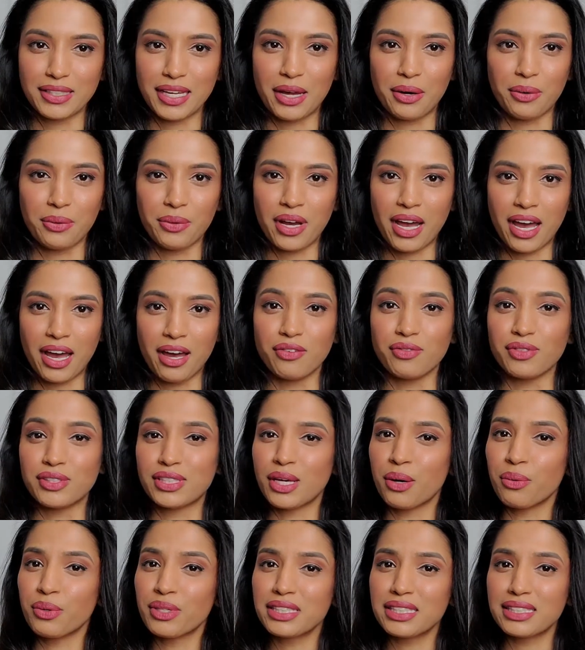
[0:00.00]
I don't have
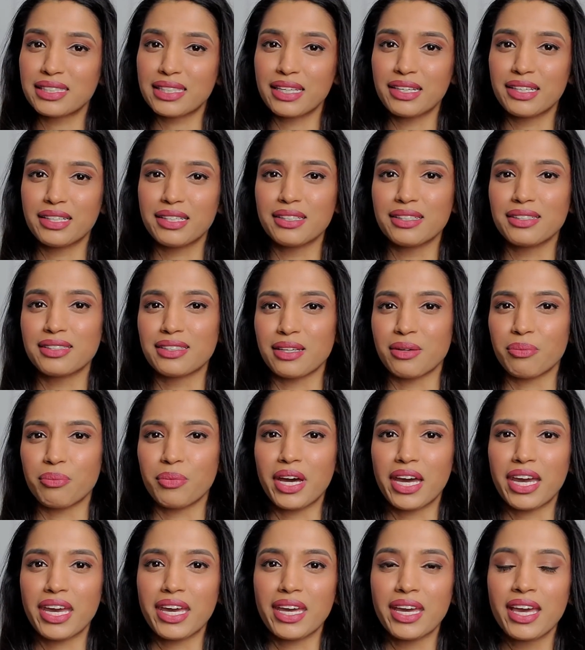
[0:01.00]
sewing skills, and
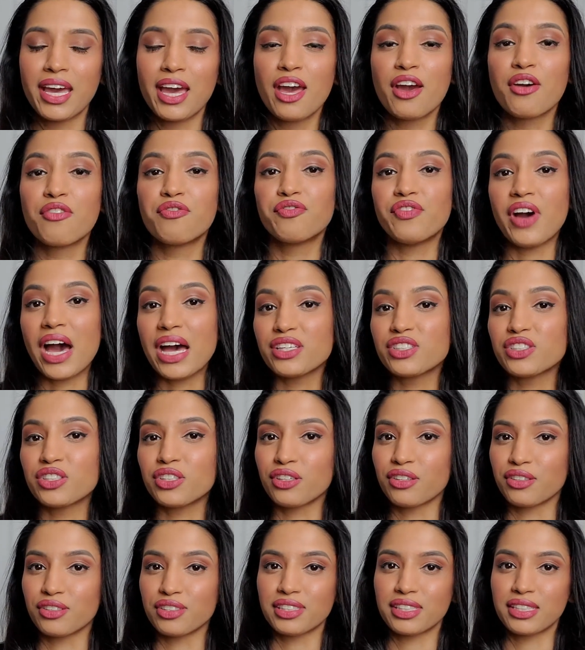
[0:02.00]
my fashion
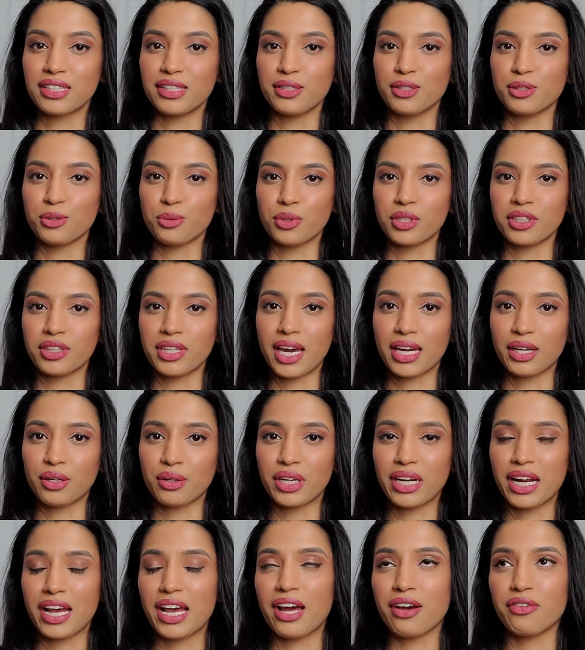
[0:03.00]
art skills weren't that
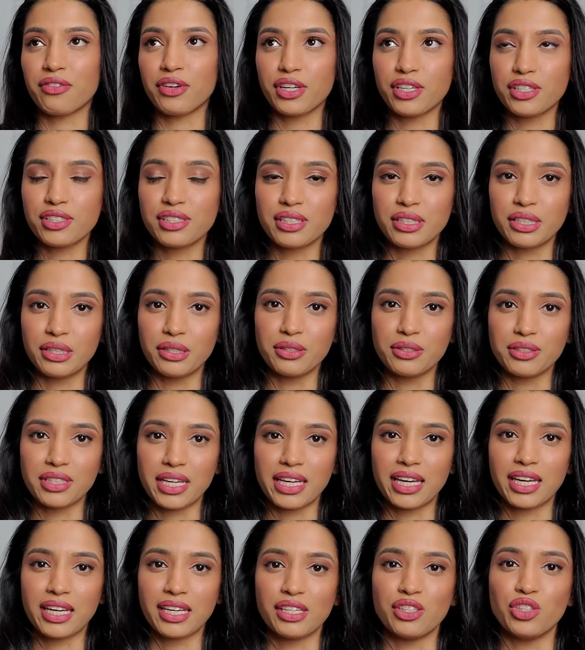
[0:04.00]
great. I have art skills,
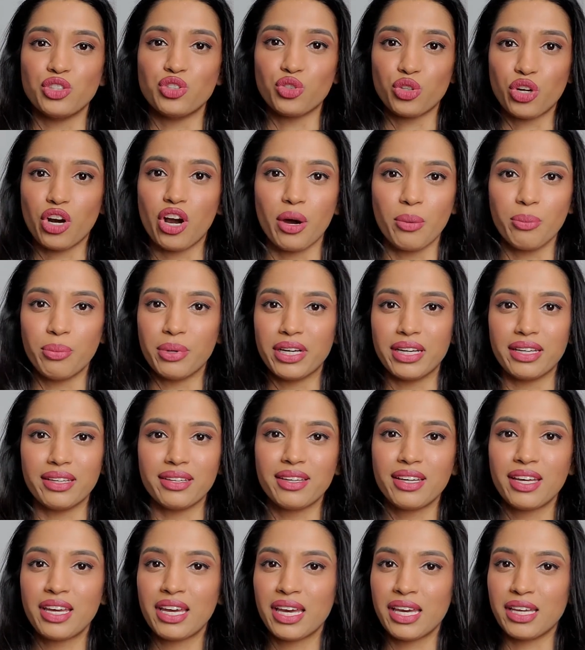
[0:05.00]
like I can draw, but
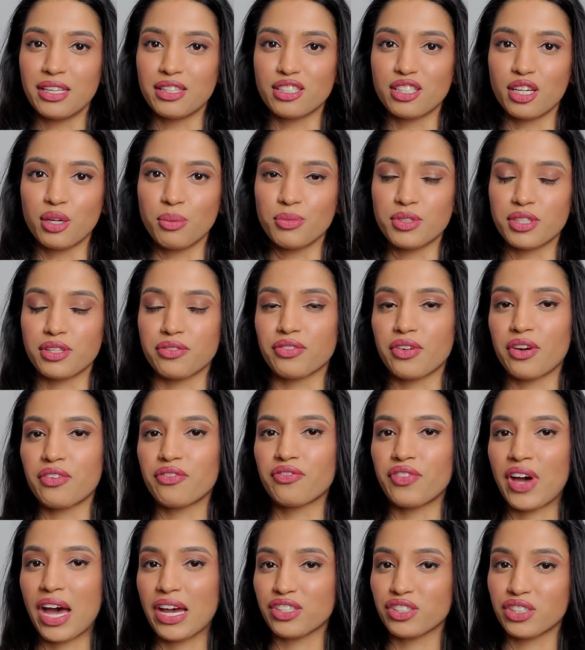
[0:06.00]
in terms of
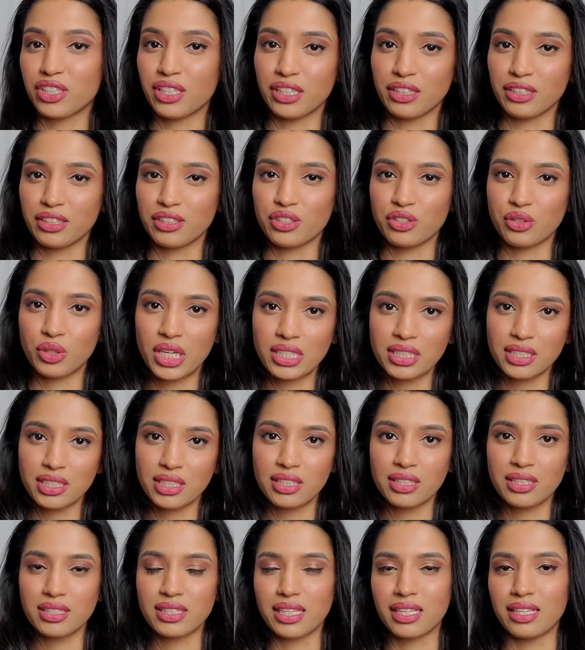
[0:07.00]
fashion
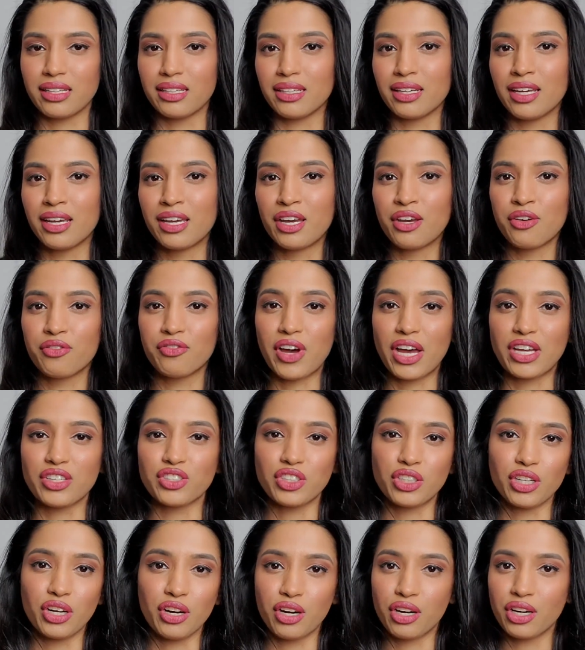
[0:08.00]
illustrations and
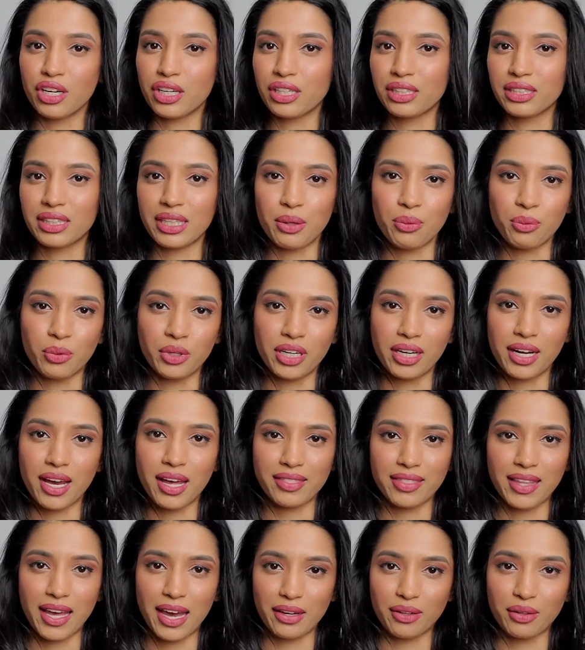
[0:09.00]
fashion art, they were
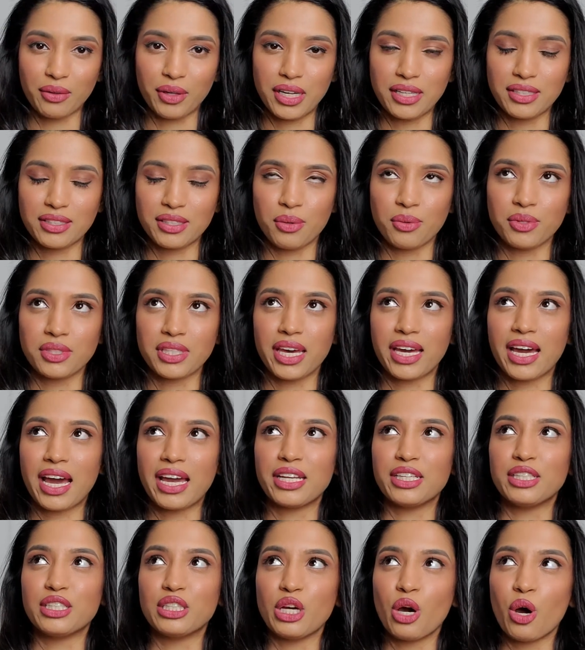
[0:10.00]
not that great. So I was like,
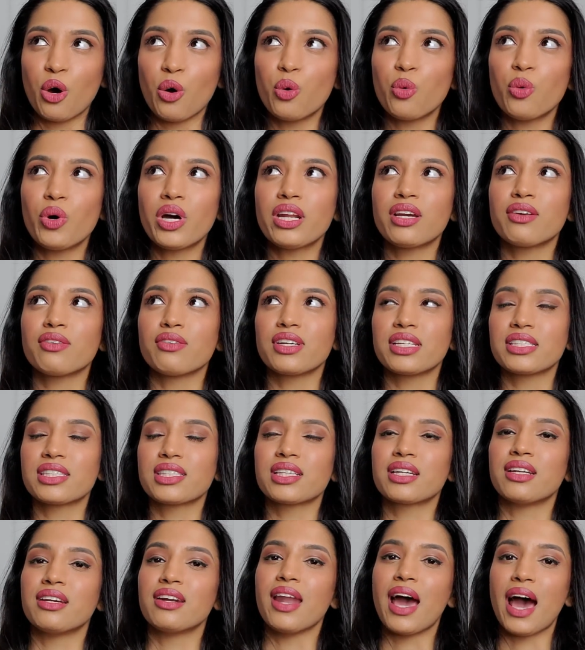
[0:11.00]
I don't want to risk
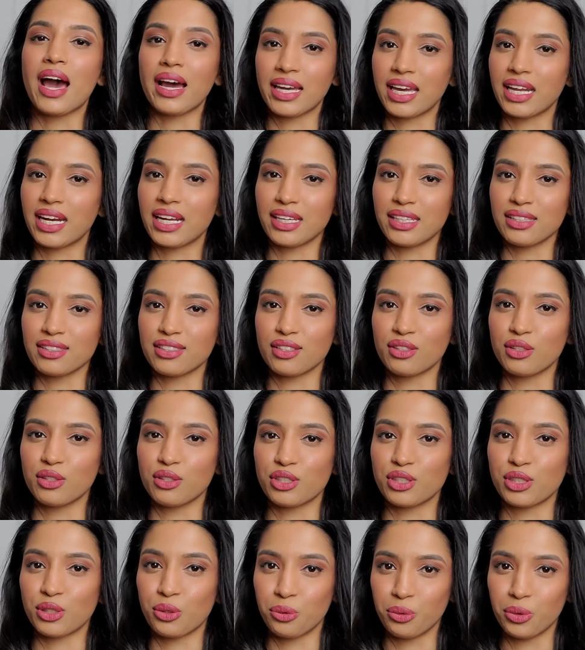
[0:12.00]
not getting into the
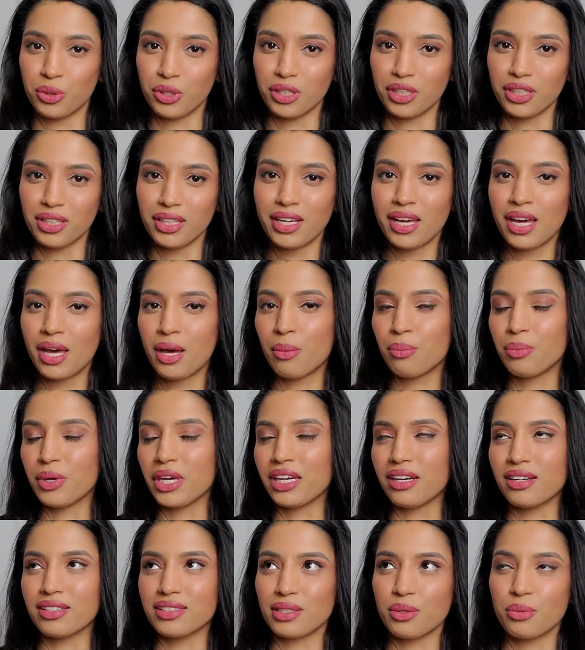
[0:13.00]
school
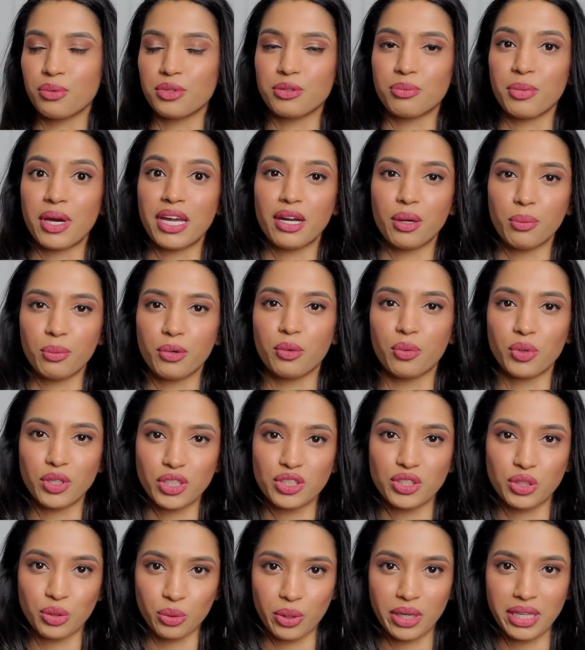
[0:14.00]
because it was my number one
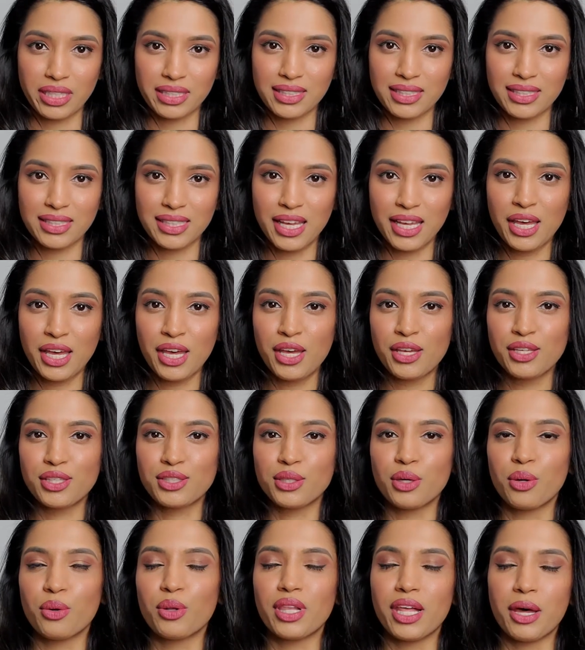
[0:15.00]
choice.
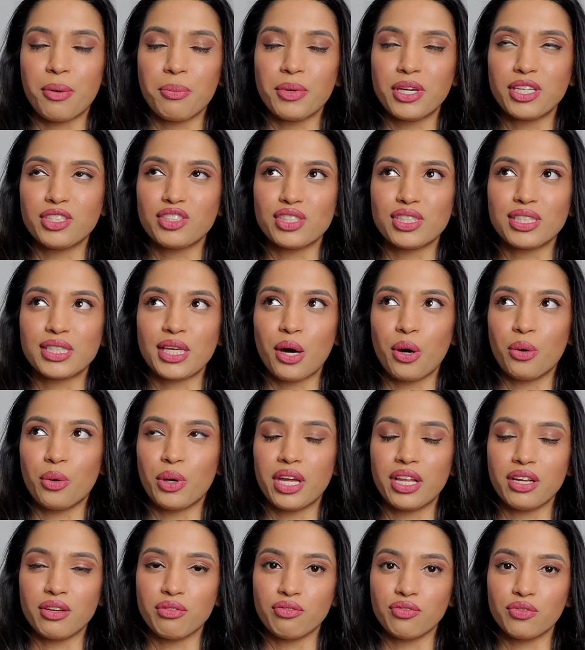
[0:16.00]
So let me just go
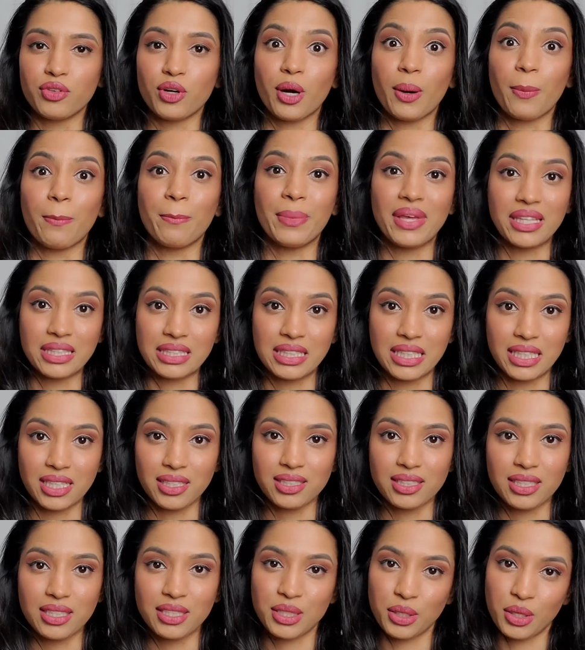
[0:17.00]
in for business.
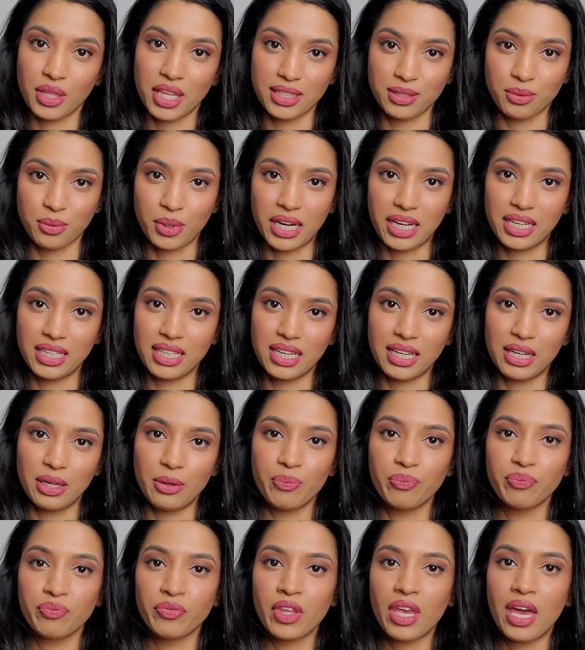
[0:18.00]
So that's what I did.
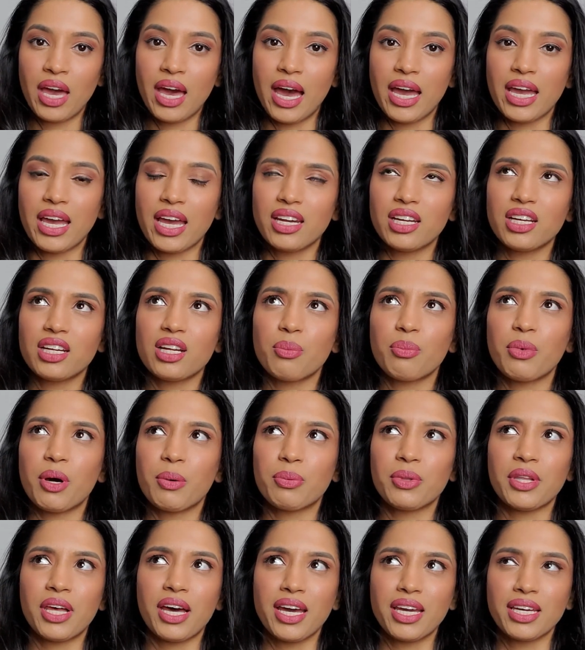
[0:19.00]
I ended up
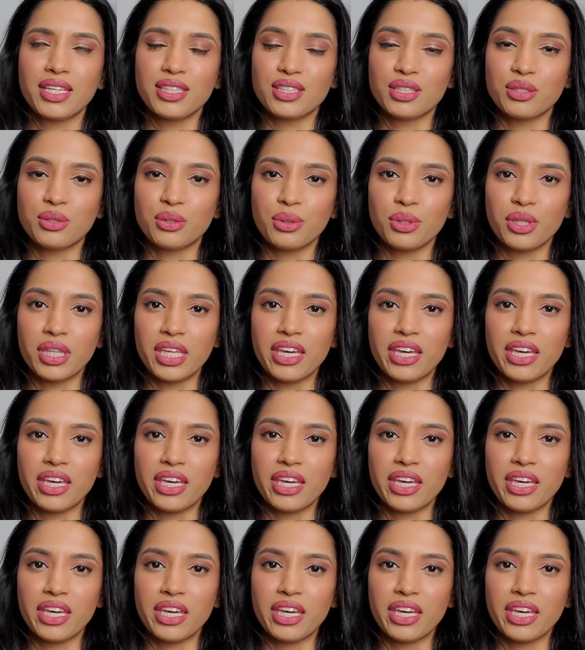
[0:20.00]
applying to the